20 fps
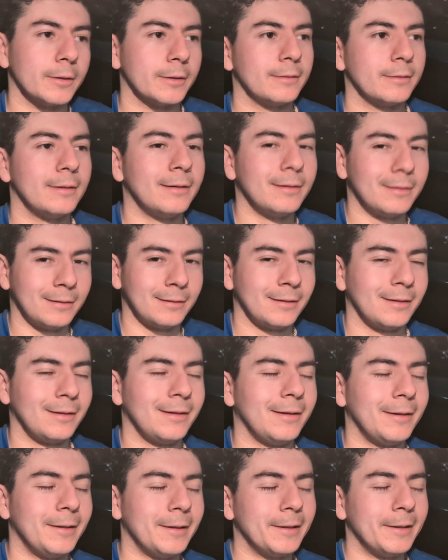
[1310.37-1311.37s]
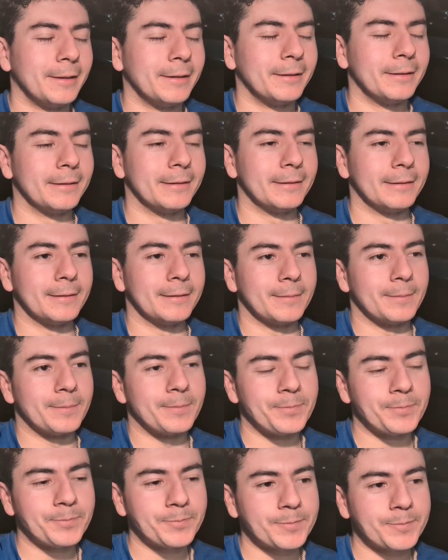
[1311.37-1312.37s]
it.
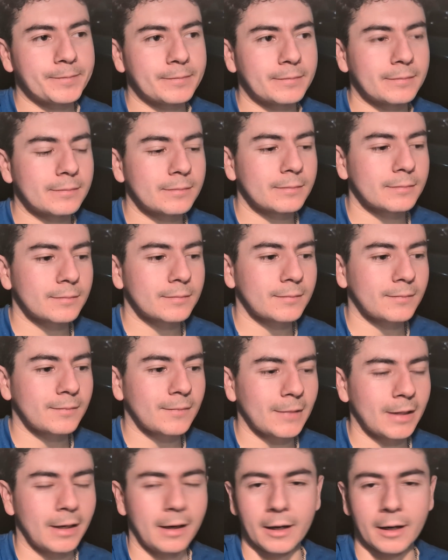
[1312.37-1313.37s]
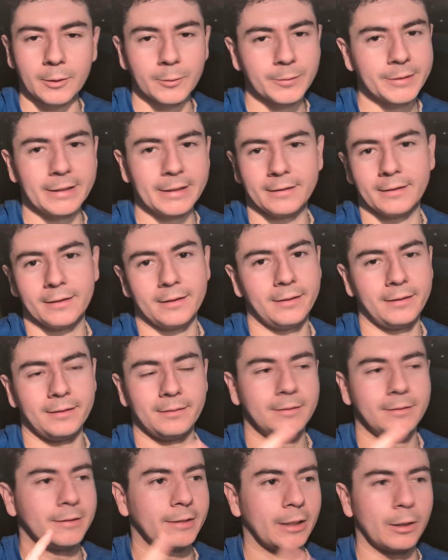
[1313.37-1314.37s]
I don't take any
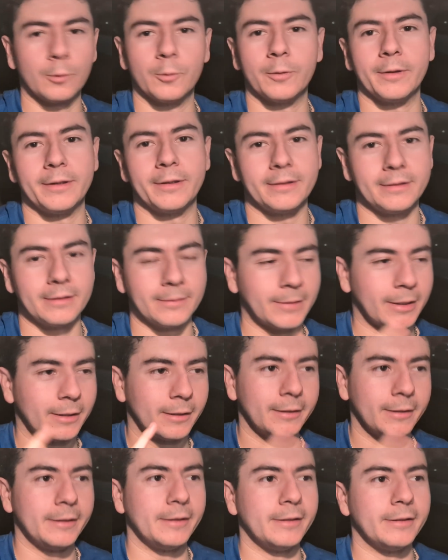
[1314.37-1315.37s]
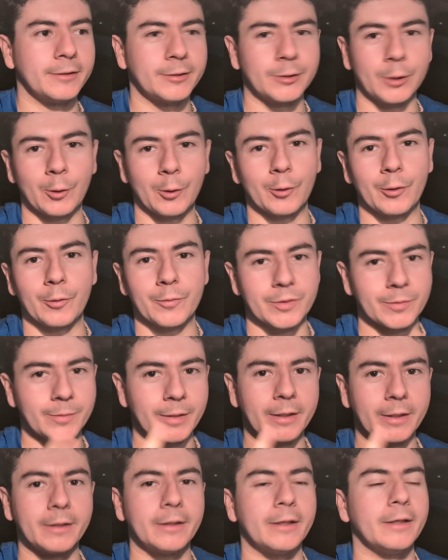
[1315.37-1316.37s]
steroids. I'm not on any SARMs. I'm
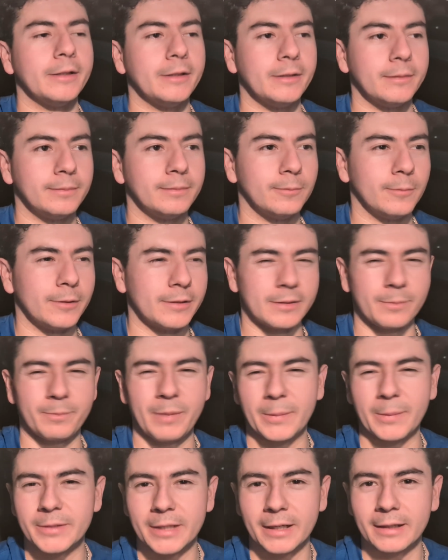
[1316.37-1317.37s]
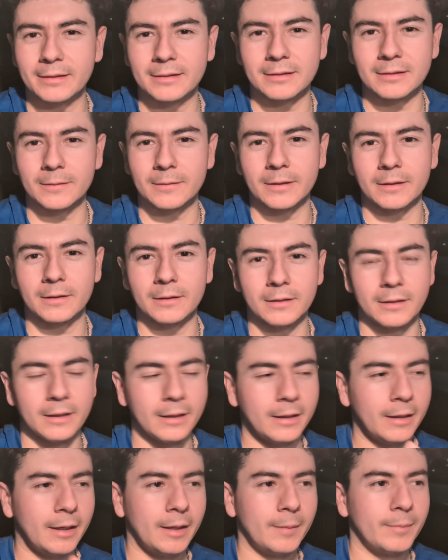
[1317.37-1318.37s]
not on any peptides, so they call it
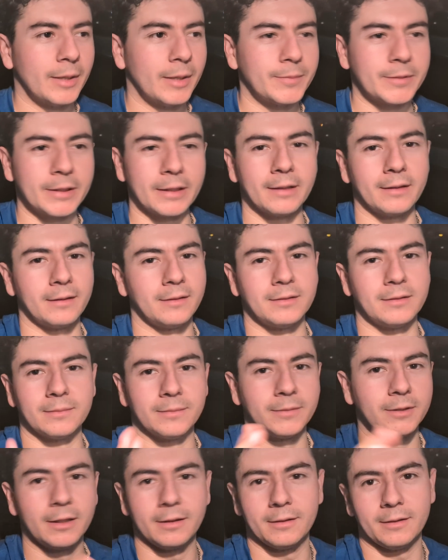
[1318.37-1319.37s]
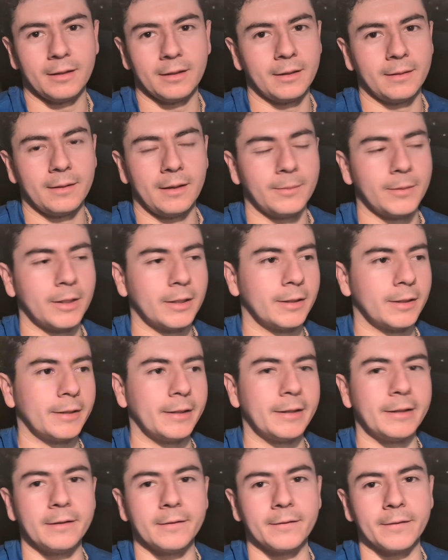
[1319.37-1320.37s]
peptides. I'm not on
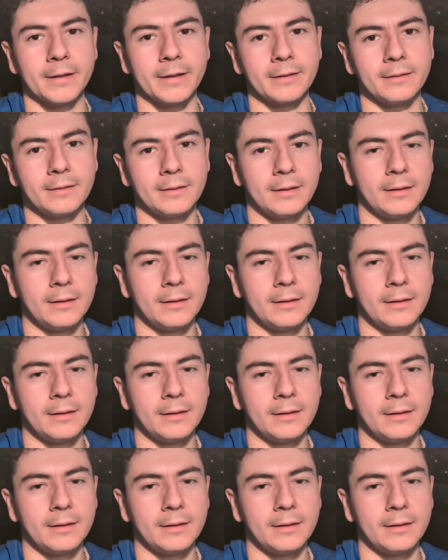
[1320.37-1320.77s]
any of that